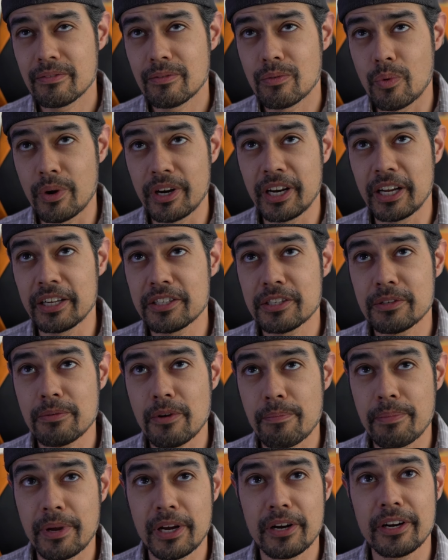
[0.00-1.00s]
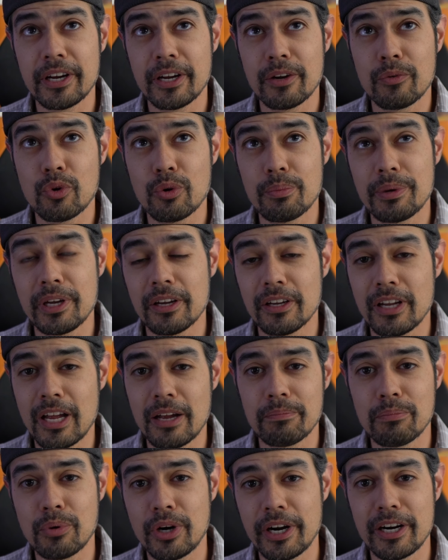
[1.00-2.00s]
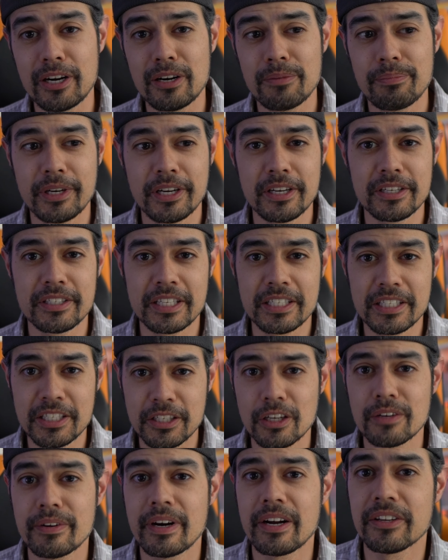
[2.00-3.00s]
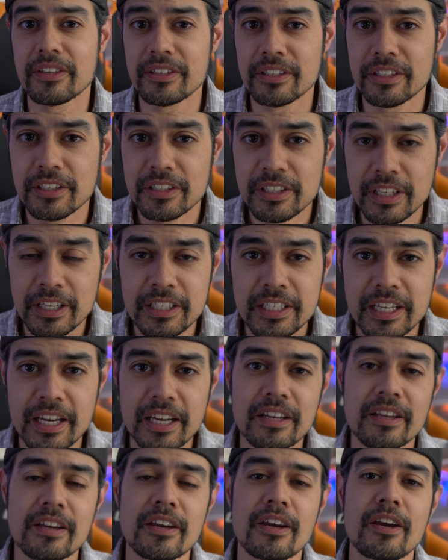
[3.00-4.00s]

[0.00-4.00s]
when it's appearing, will be a lot brighter because it's still around sunset,